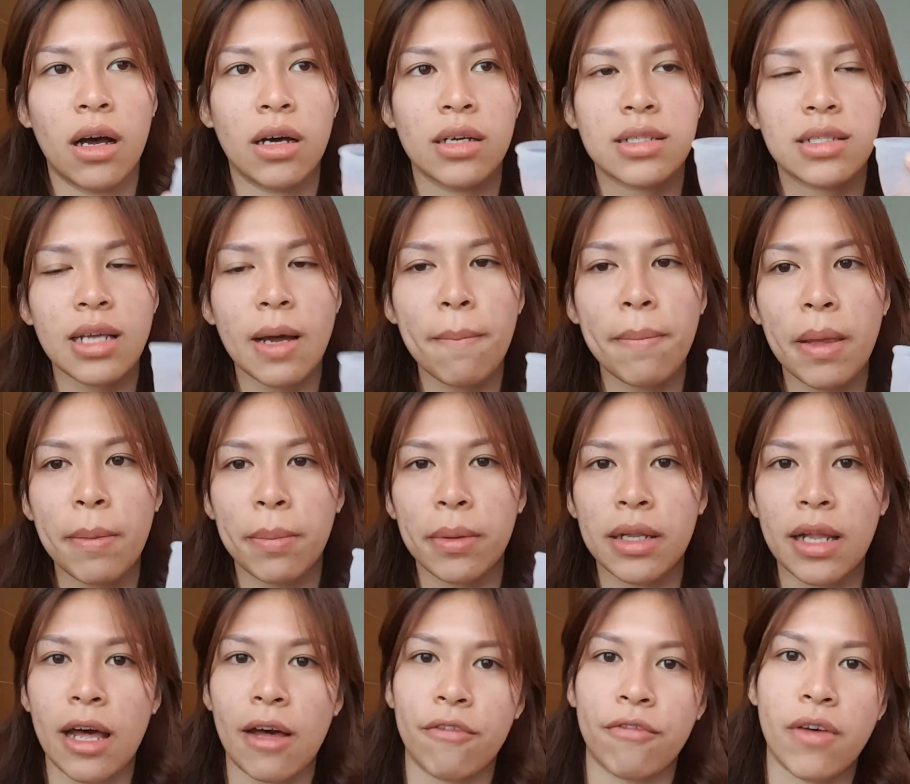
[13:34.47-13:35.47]
some
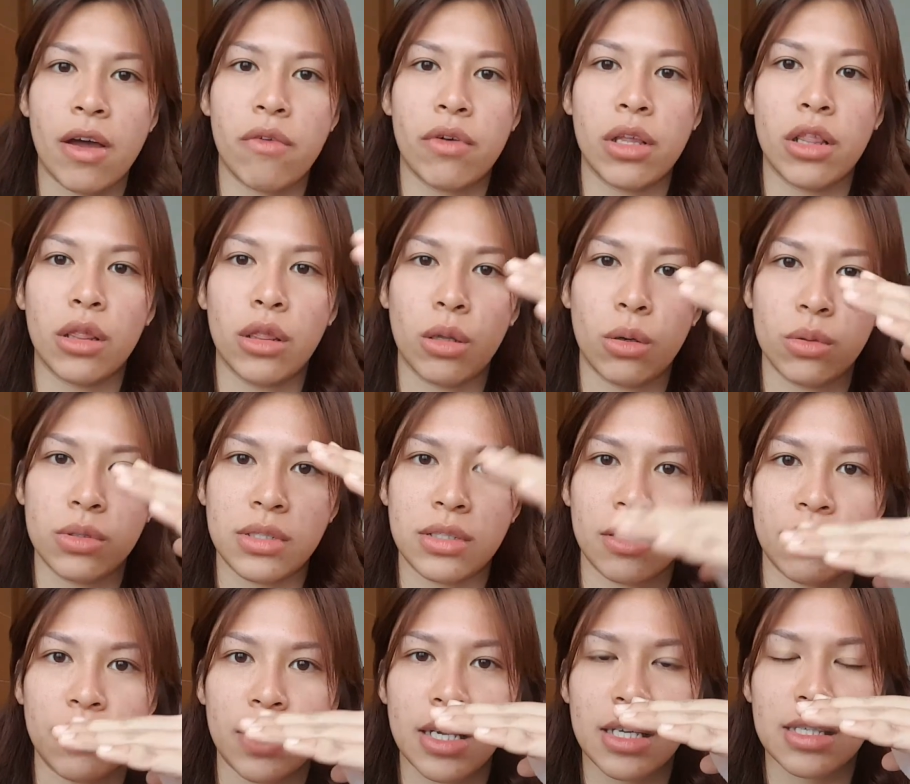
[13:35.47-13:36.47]
people have very low
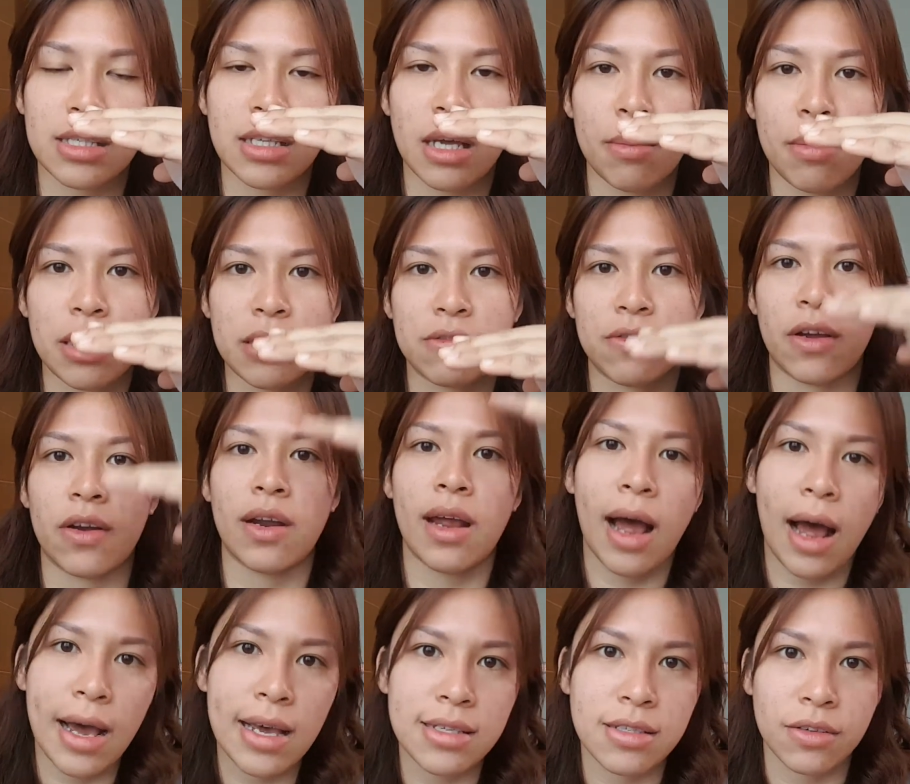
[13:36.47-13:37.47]
cervix, some has very
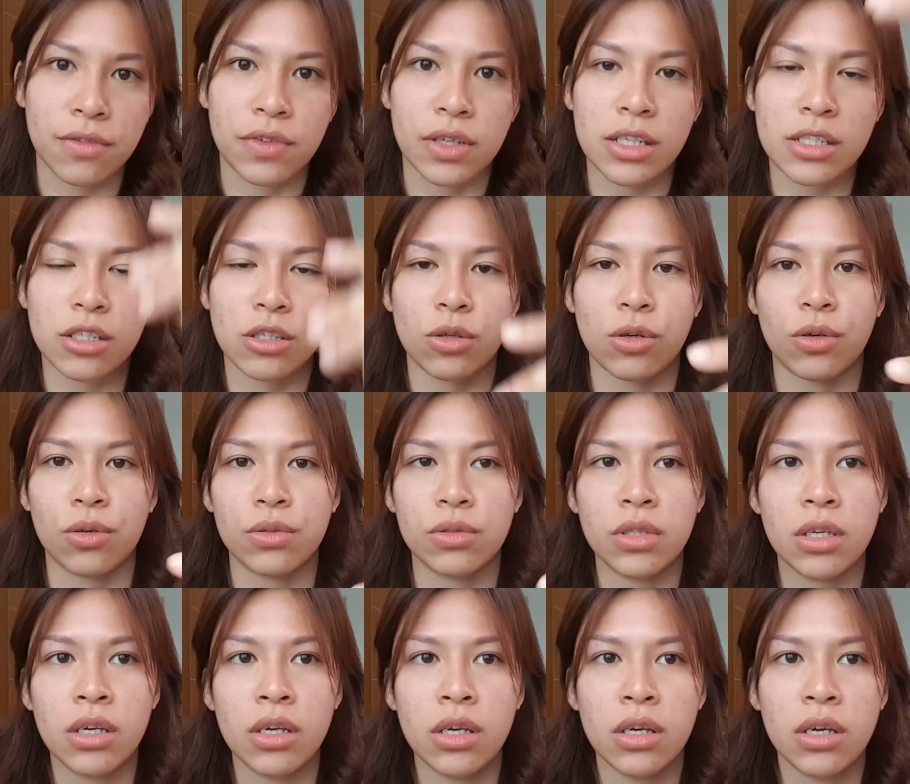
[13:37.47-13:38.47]
high cervix. So
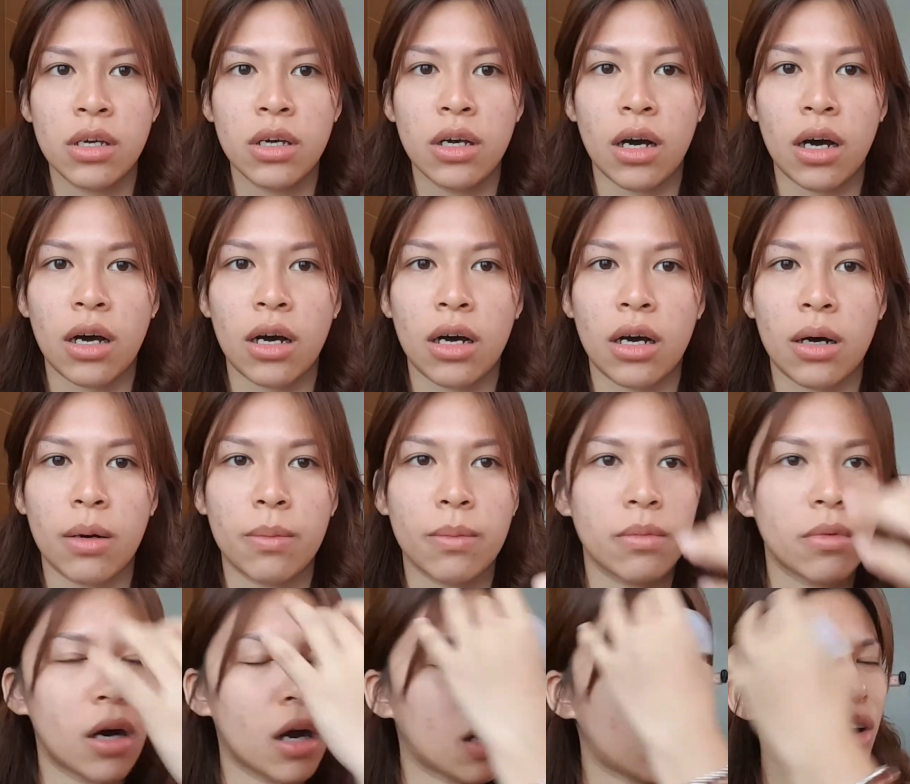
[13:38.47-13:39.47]

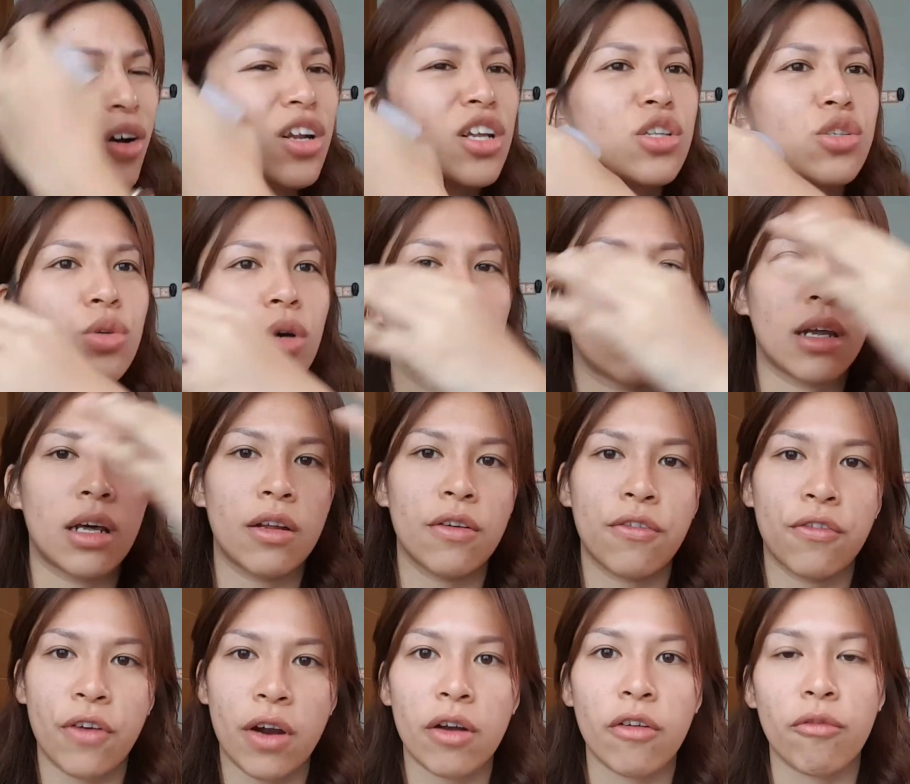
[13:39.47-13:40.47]
according to another
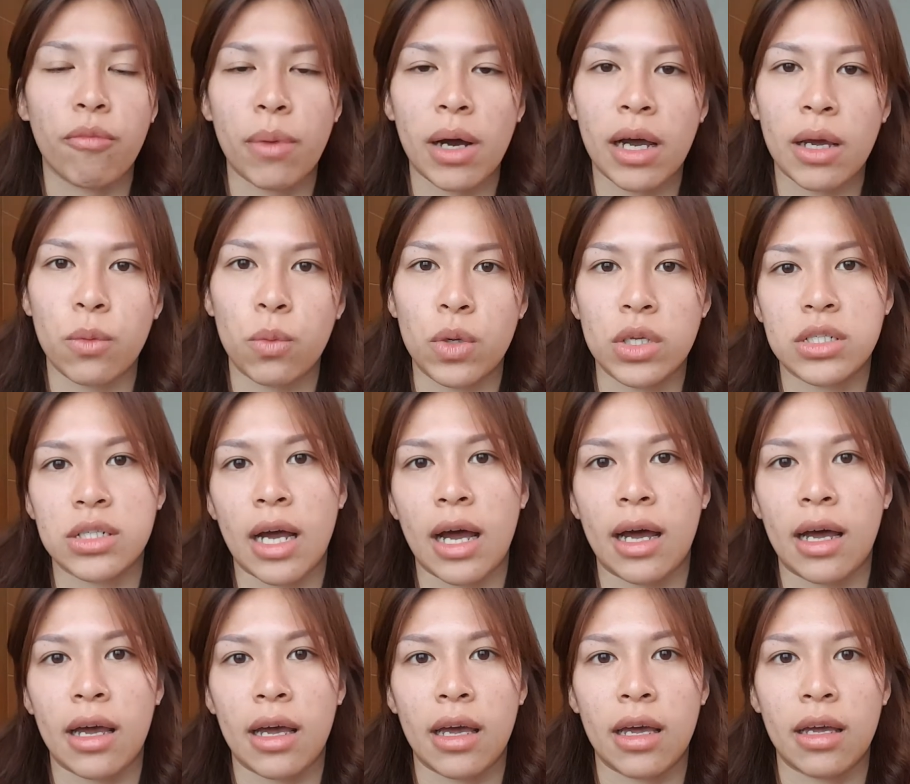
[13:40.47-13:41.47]
friend of mine, which
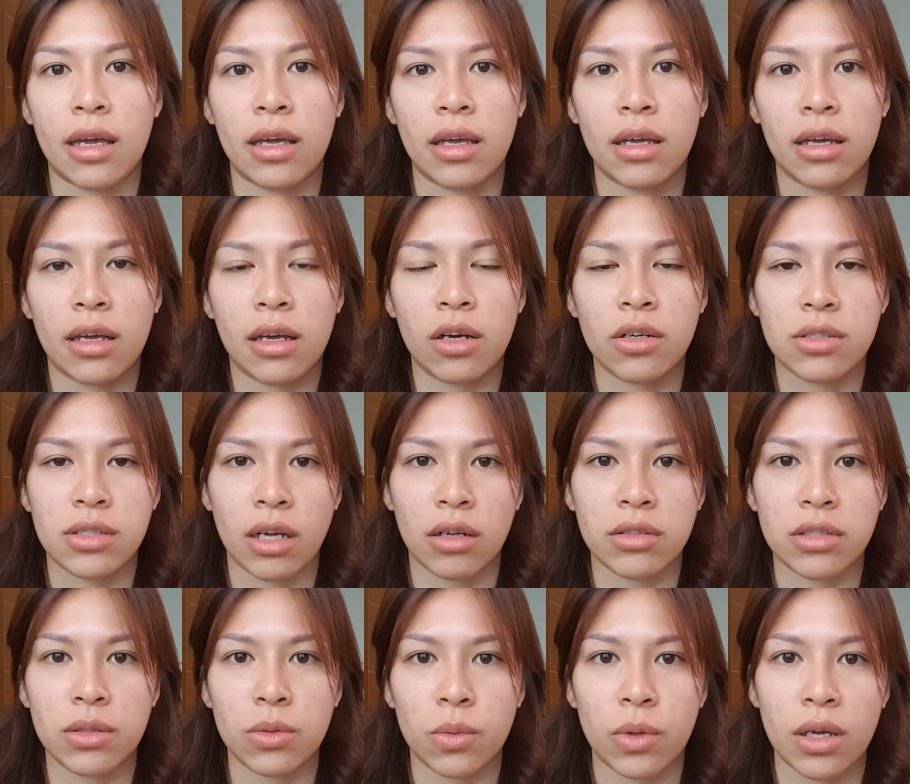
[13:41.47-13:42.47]
I
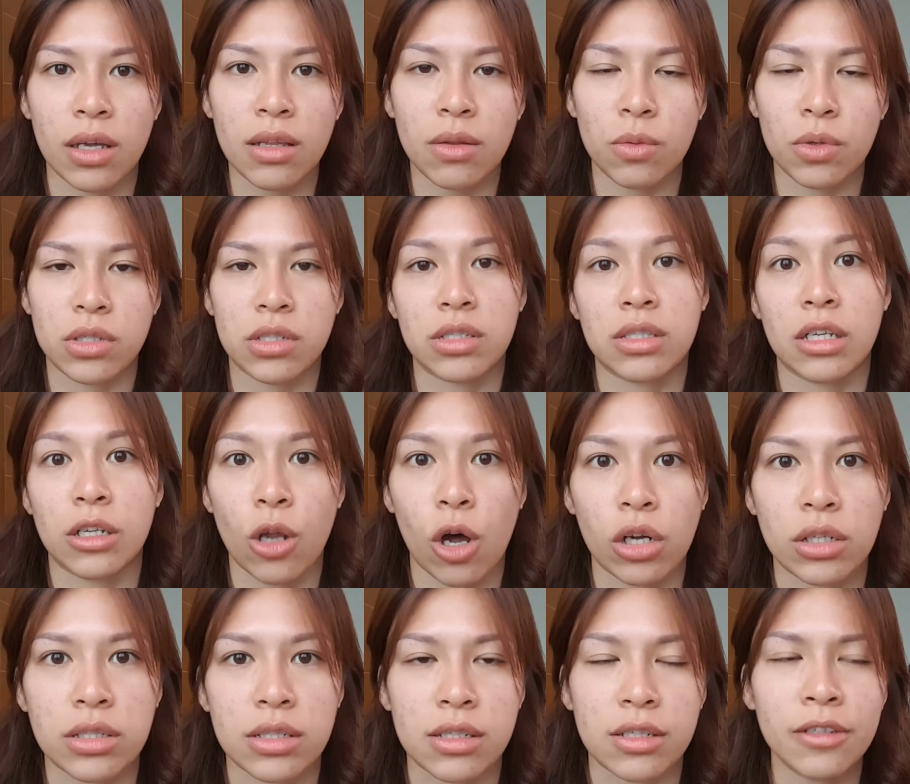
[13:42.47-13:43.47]
consulted with, which is a
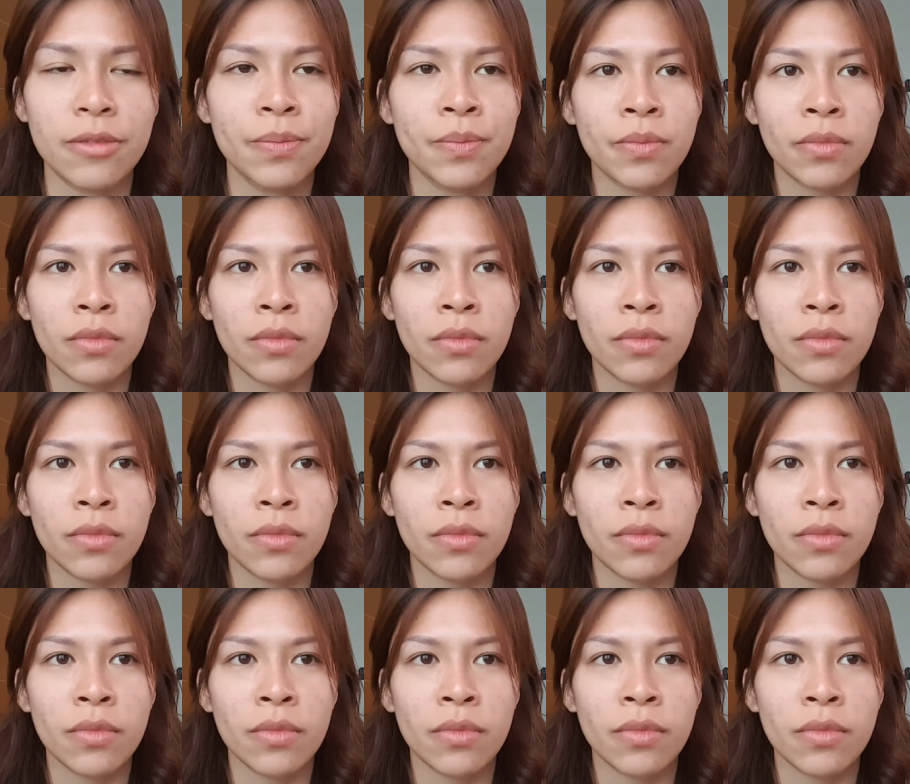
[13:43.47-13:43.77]
doctor,